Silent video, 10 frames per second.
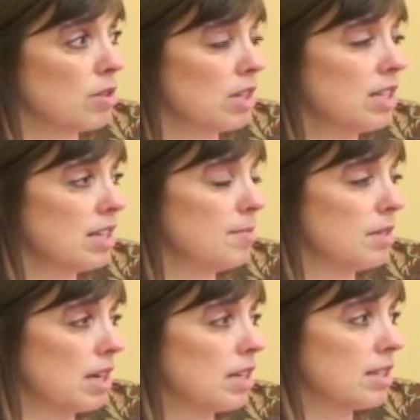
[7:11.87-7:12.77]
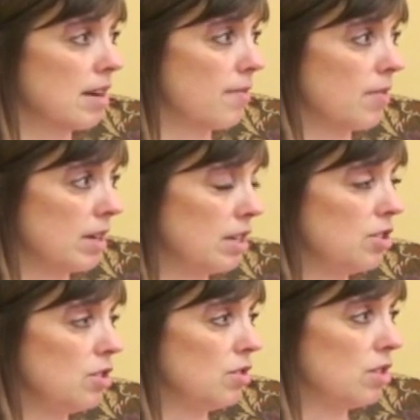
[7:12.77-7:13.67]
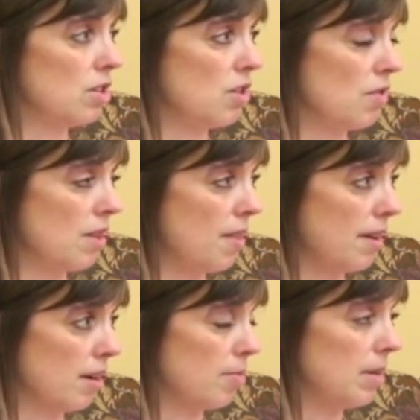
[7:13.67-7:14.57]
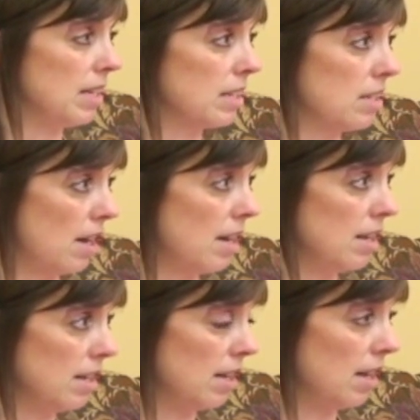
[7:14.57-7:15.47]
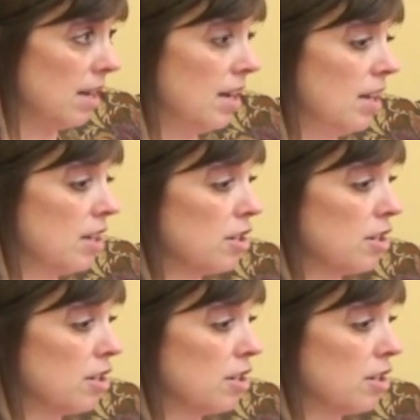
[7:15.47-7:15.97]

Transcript: So a lot of times that's comforting too, to know that therapy is not ending.